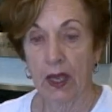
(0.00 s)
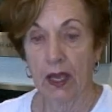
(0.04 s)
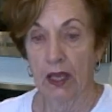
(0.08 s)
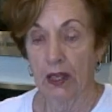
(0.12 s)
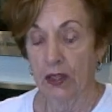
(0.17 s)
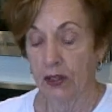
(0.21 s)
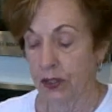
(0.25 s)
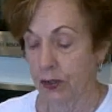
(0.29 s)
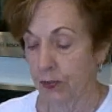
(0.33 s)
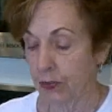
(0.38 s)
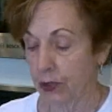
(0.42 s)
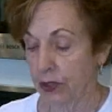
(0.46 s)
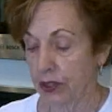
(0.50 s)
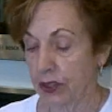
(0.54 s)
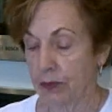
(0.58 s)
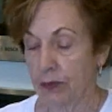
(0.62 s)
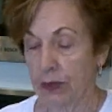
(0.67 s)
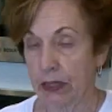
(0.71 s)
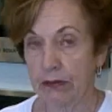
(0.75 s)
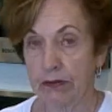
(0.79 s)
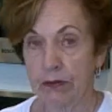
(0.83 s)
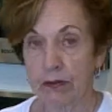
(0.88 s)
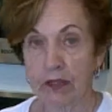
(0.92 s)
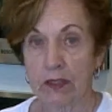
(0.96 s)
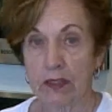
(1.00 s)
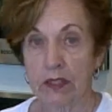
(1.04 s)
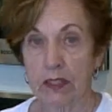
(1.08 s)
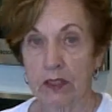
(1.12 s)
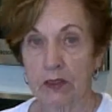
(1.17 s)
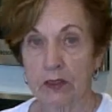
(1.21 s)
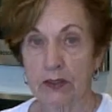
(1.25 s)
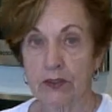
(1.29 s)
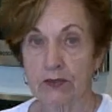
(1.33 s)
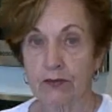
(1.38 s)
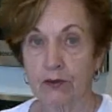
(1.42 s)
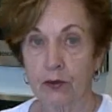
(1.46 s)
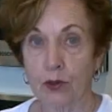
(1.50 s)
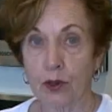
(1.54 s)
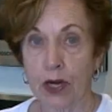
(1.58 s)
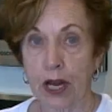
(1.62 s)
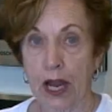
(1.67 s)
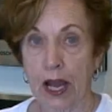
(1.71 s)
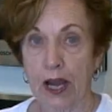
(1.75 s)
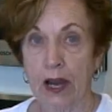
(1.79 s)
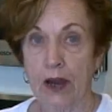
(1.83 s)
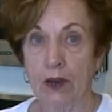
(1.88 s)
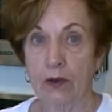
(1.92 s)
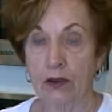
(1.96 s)
You can put them in for as little as 4
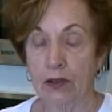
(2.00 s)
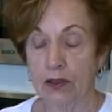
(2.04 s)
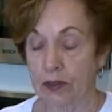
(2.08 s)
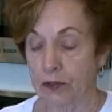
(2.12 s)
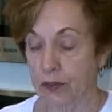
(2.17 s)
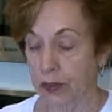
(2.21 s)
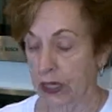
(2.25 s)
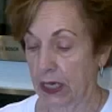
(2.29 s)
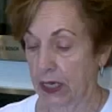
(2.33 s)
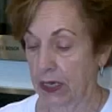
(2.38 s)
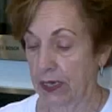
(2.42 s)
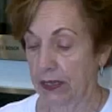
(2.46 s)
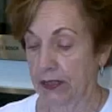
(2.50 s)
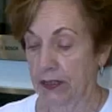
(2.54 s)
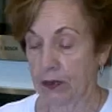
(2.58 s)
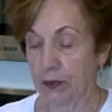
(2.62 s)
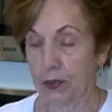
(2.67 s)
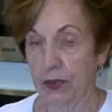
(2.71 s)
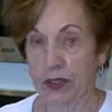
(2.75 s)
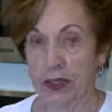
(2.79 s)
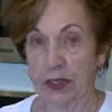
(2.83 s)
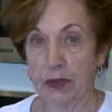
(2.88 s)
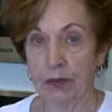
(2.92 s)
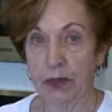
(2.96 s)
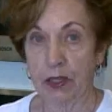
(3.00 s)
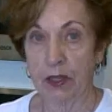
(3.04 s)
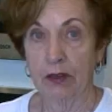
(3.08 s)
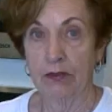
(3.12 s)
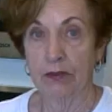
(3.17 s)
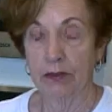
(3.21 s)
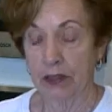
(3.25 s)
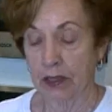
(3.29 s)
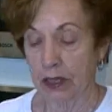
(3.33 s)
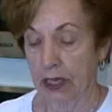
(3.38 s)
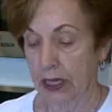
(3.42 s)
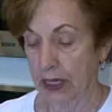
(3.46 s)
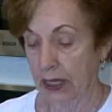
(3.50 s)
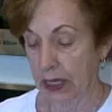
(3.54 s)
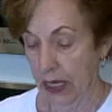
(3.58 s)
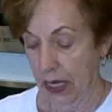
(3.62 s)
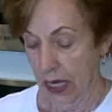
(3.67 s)
hours, but I like to put them in overnight.